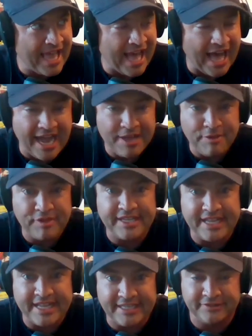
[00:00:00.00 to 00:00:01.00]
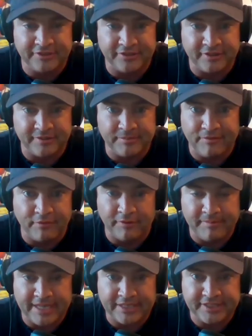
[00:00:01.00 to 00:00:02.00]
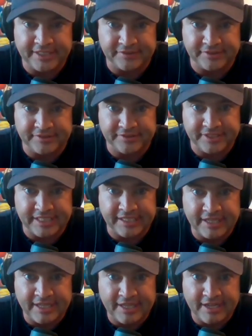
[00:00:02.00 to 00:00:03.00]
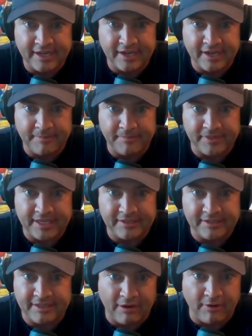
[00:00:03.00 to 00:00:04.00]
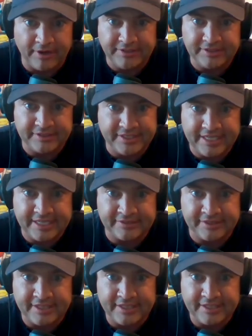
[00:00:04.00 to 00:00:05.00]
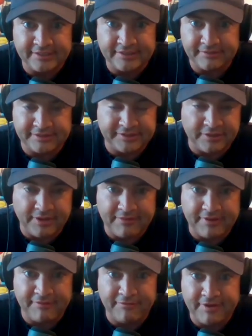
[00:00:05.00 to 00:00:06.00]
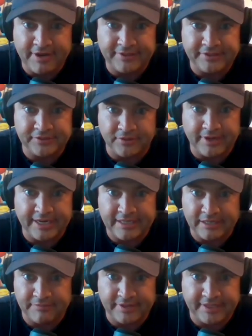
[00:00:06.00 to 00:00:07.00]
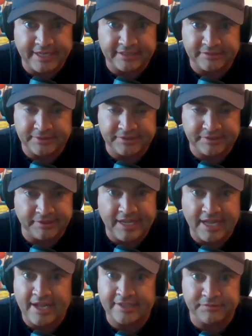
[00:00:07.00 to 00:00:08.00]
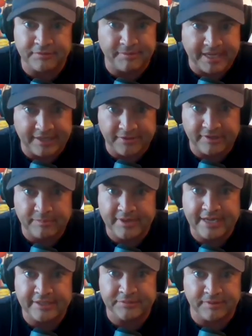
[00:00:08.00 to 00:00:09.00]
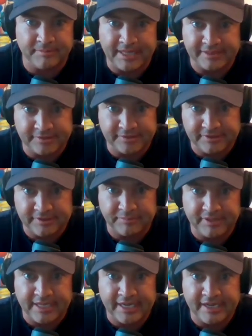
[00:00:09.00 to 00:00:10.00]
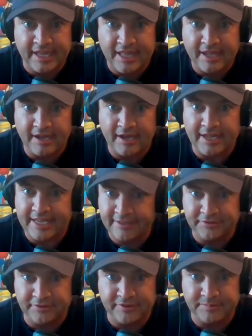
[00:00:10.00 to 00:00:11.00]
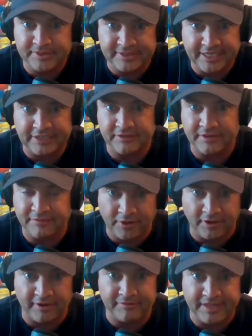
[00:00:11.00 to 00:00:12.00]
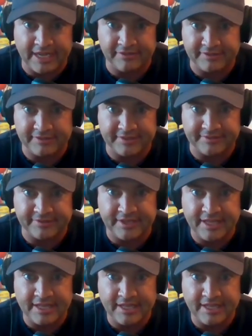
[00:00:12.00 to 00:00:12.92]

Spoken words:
I think Inter before Manchester City. Argentinians still have a very strong identification with Serie A. It's where Maradona played. It's where Batistuta played. Inter in particular have carved out this